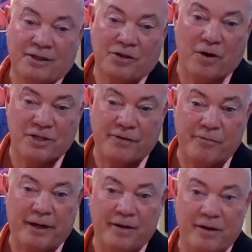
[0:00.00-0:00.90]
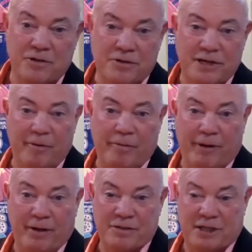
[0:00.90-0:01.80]
Of course, everybody knows who Debbie
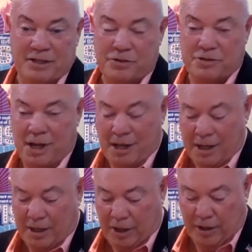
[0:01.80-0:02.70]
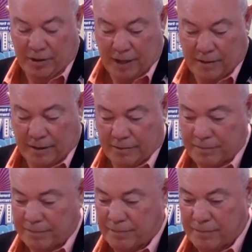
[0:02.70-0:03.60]
Reynolds is. Who's you know uh,
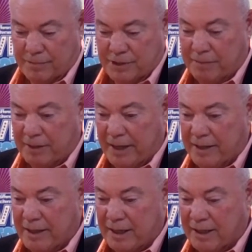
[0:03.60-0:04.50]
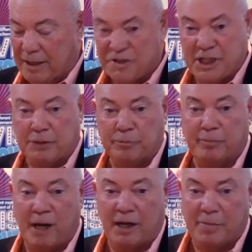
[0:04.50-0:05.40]
she played uh, Unsinkable
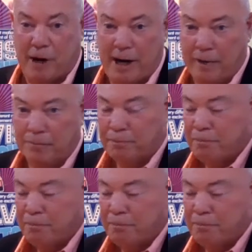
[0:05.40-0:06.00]
Molly Brown,